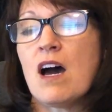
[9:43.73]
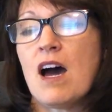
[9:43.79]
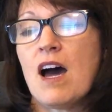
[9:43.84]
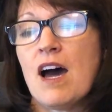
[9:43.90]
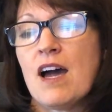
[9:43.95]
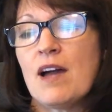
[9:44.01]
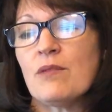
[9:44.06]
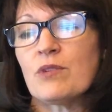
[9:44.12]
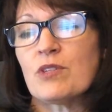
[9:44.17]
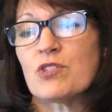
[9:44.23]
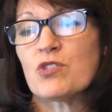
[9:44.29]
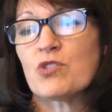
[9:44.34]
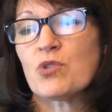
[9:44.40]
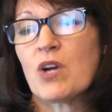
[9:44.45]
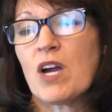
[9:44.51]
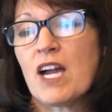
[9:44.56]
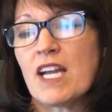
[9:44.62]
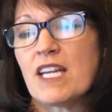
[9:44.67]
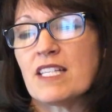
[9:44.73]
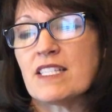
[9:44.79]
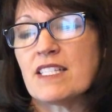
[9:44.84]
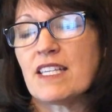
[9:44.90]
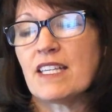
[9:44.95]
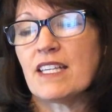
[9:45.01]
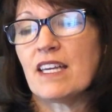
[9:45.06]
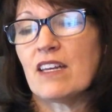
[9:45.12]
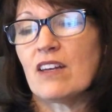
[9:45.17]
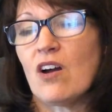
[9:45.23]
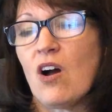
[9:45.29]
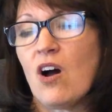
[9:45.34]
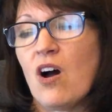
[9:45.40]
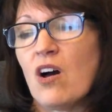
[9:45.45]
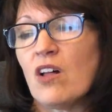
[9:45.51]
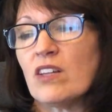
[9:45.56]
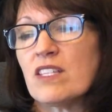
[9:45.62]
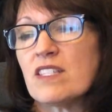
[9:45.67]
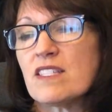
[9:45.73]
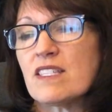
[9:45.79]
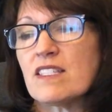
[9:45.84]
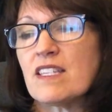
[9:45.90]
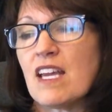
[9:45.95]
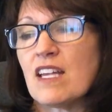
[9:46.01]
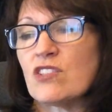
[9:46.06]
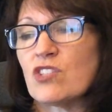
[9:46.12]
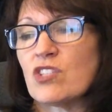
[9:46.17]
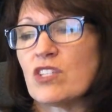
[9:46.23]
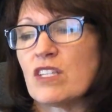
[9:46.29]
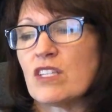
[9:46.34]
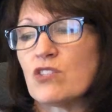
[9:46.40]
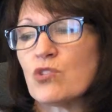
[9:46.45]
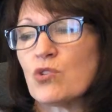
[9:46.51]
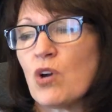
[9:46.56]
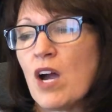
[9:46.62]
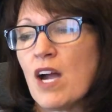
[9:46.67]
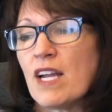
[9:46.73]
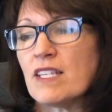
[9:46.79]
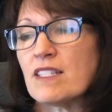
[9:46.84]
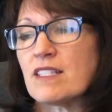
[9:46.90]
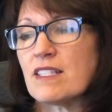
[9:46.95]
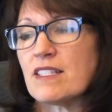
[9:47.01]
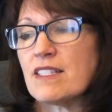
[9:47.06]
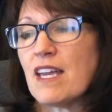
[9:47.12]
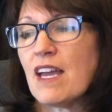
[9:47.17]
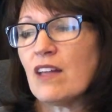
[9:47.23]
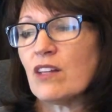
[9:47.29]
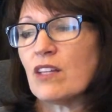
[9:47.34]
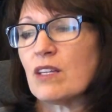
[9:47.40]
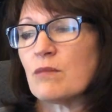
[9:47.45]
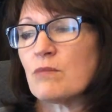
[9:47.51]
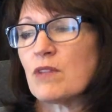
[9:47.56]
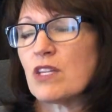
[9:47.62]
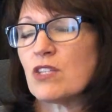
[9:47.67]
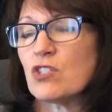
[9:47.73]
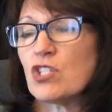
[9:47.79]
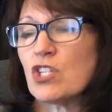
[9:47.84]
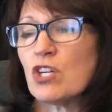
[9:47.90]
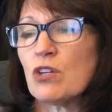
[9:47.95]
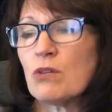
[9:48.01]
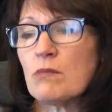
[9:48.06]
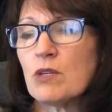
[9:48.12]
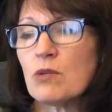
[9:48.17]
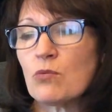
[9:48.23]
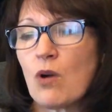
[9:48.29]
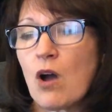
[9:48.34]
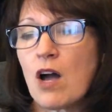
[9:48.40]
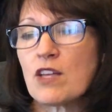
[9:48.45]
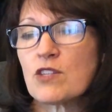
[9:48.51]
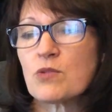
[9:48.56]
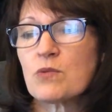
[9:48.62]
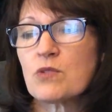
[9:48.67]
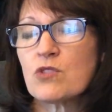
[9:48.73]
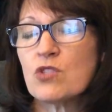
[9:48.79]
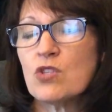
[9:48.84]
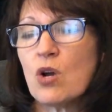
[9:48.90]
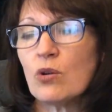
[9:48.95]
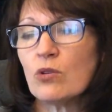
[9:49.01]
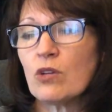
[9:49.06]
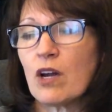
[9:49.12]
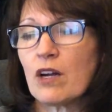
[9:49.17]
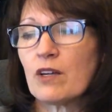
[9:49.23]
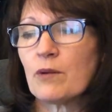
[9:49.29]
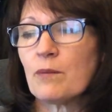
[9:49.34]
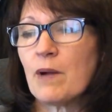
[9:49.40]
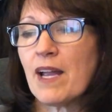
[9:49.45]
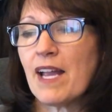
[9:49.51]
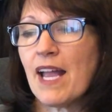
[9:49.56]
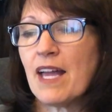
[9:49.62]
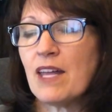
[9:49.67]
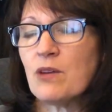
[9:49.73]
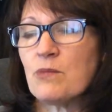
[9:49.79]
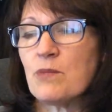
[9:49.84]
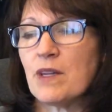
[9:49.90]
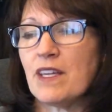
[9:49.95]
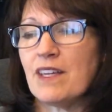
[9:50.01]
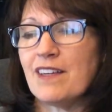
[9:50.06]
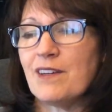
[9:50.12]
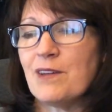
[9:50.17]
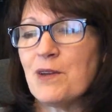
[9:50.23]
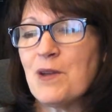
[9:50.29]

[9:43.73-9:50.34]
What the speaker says: I was trying to get all his attention and trying to tell him that Jeremy Ross was no longer my enemy.